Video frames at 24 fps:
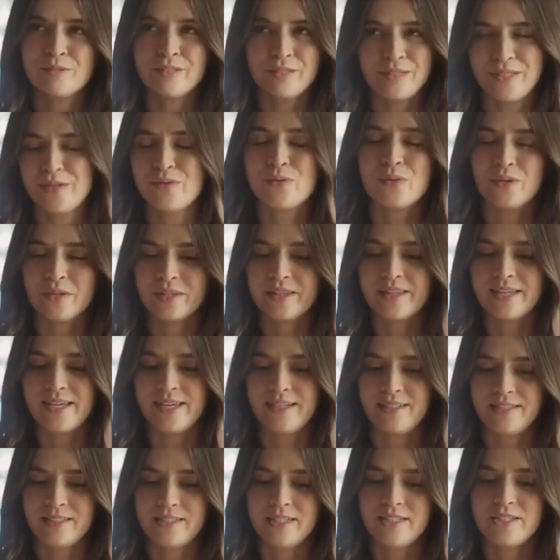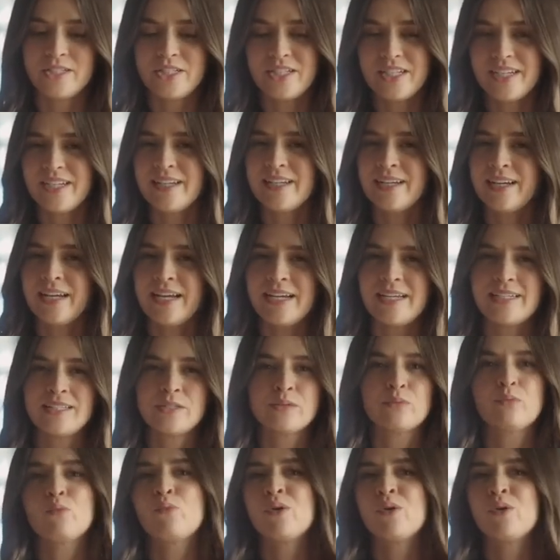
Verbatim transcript: really cool things. She is